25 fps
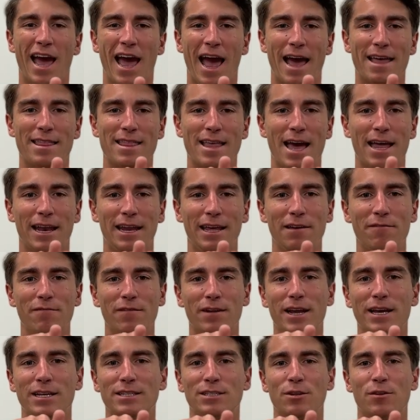And then
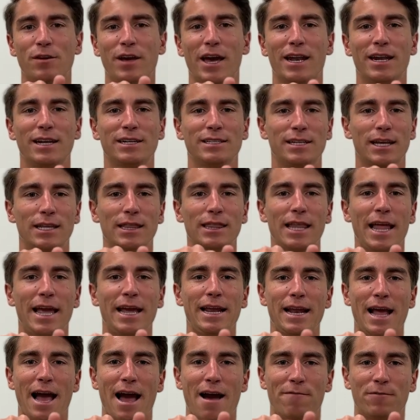even as you get into
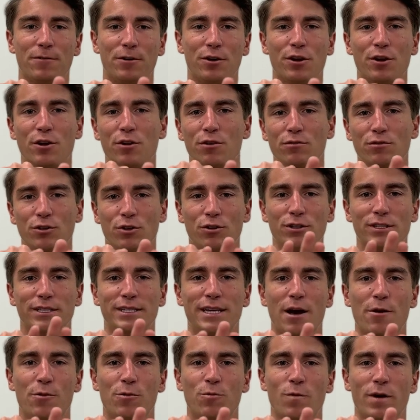late afternoon, your
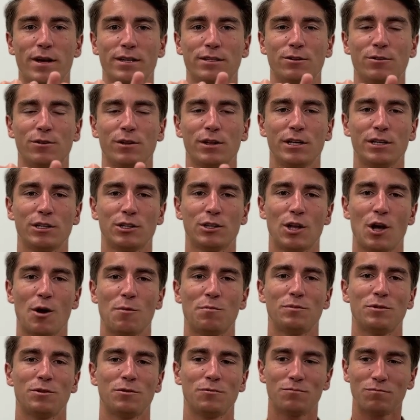southwesterly
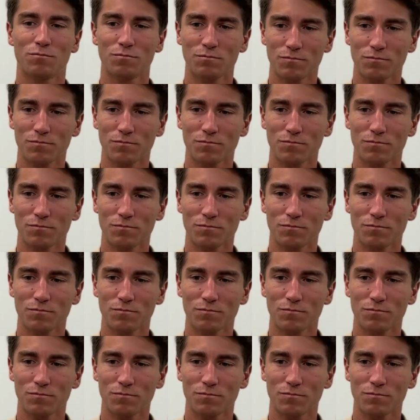slopes